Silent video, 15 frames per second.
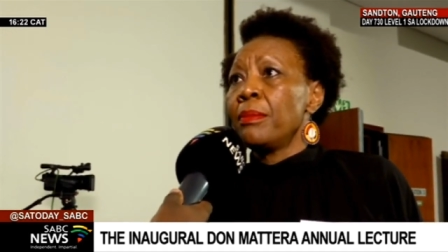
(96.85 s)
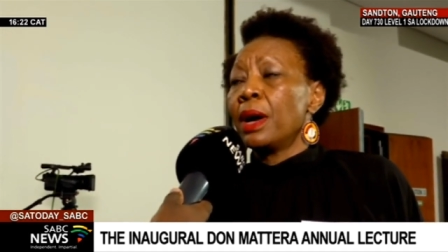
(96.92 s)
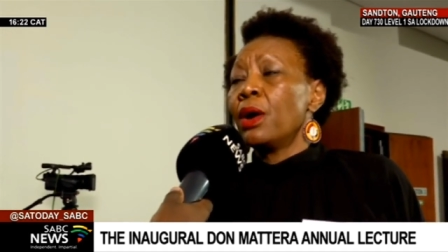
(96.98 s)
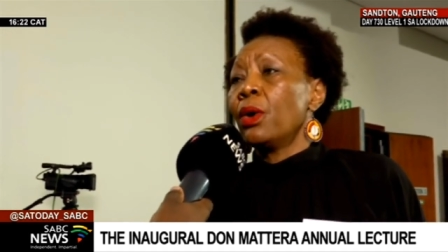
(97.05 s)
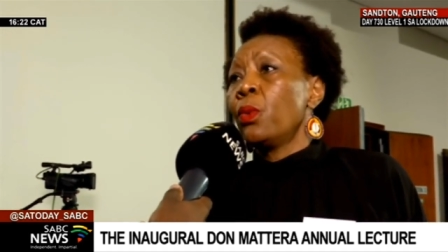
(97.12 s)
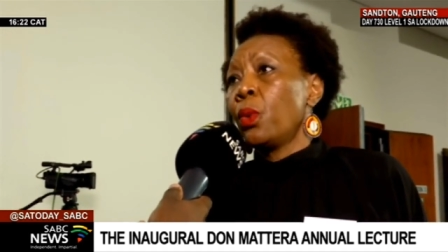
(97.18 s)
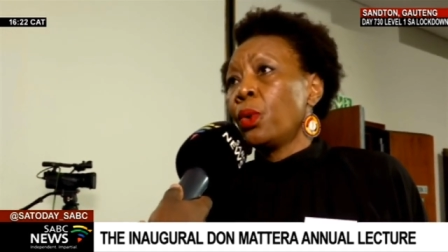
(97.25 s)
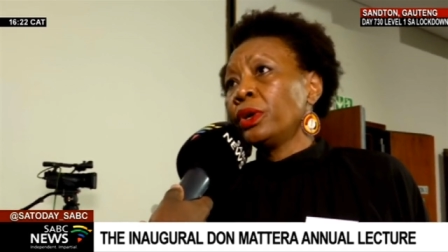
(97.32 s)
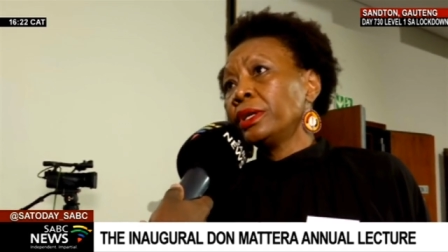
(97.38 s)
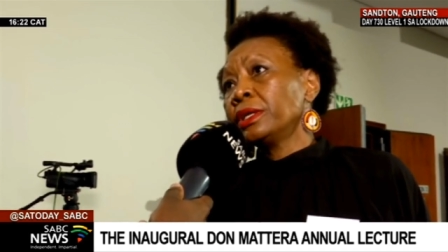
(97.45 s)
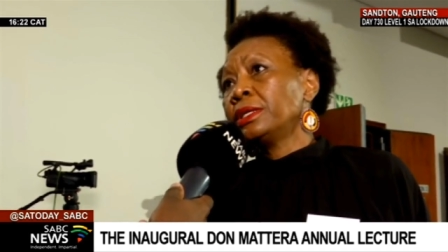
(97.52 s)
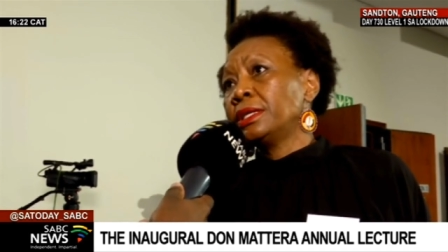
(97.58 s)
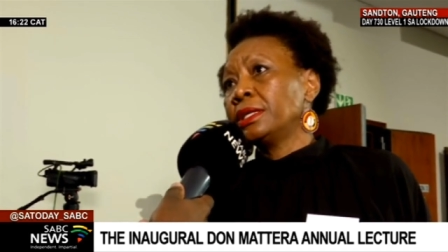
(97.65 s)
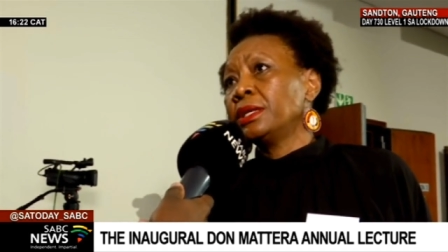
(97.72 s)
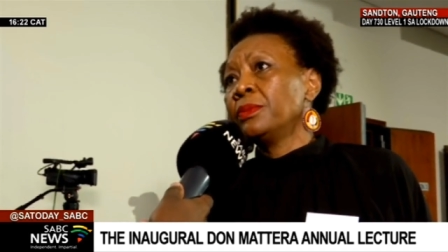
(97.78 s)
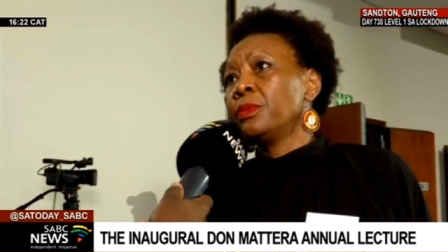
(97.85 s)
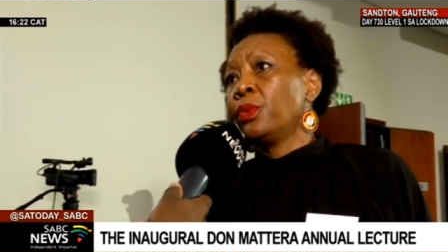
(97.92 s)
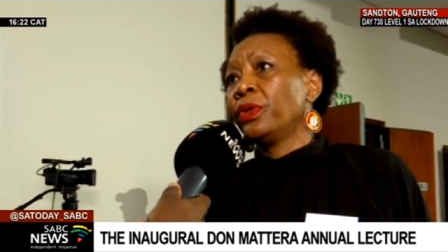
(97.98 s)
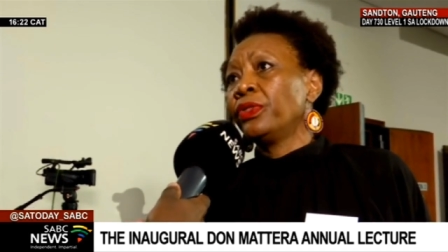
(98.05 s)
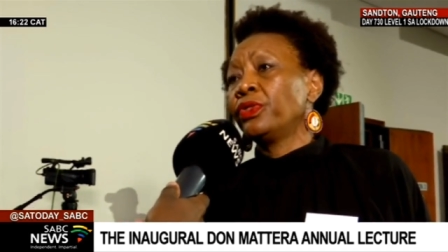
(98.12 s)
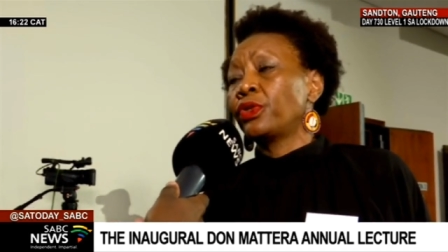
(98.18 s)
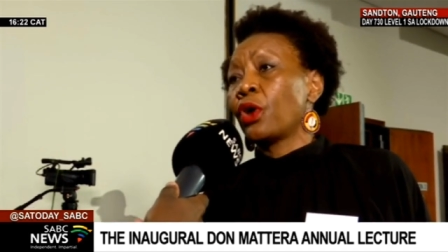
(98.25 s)
awarded him
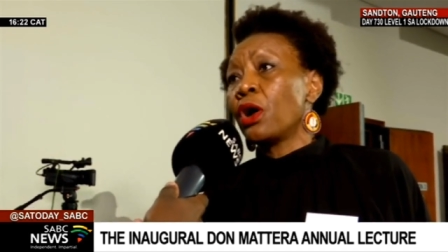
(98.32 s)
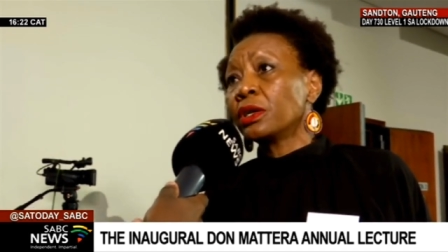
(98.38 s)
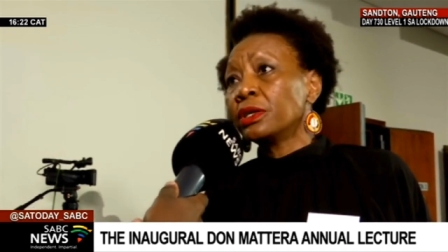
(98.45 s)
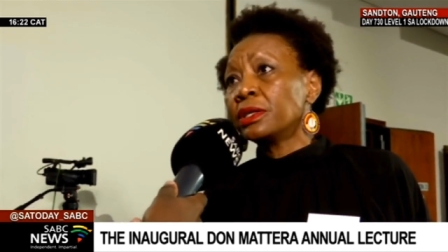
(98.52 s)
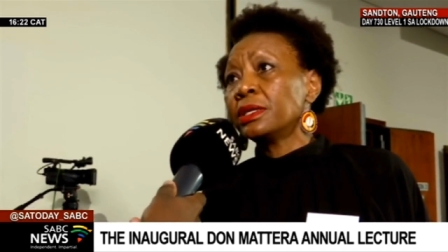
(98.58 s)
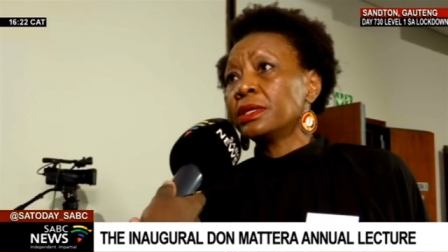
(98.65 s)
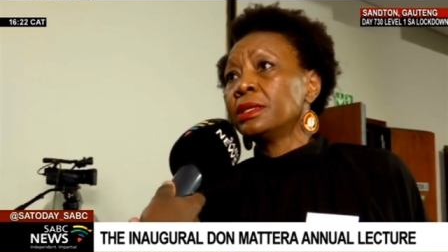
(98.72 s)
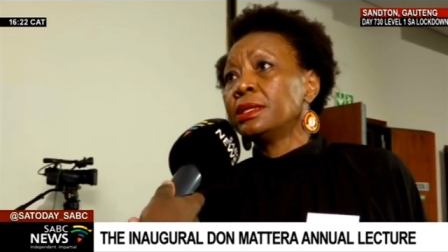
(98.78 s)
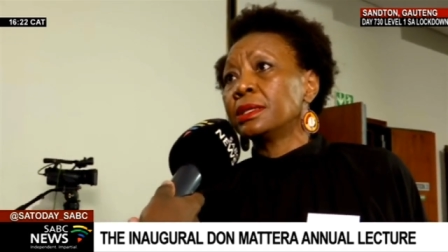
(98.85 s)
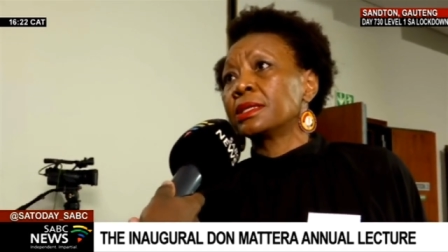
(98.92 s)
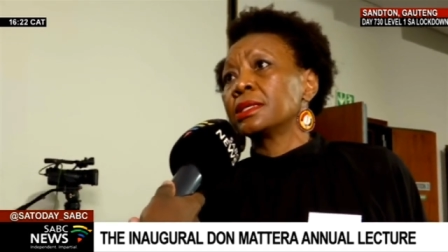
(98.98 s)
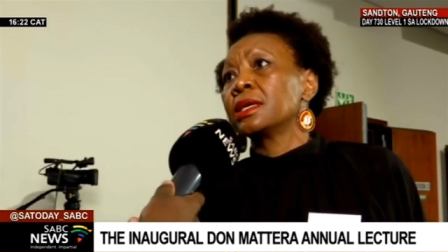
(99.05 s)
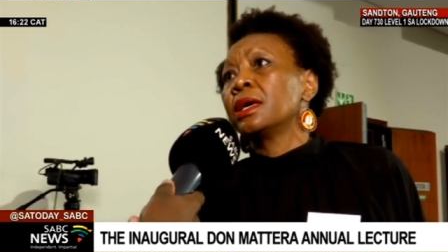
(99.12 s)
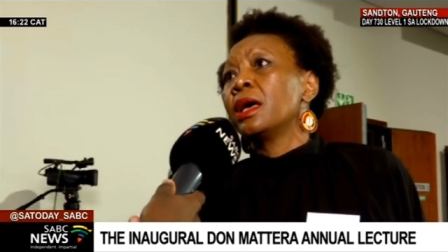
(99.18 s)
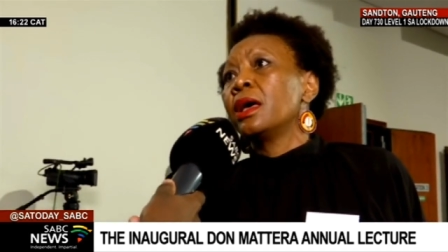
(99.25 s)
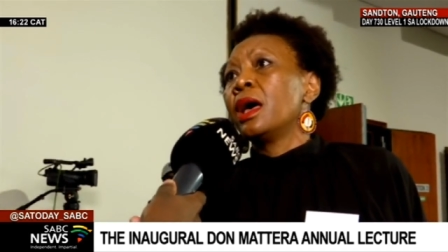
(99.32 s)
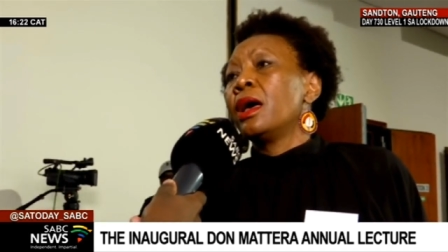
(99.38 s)
with doctorates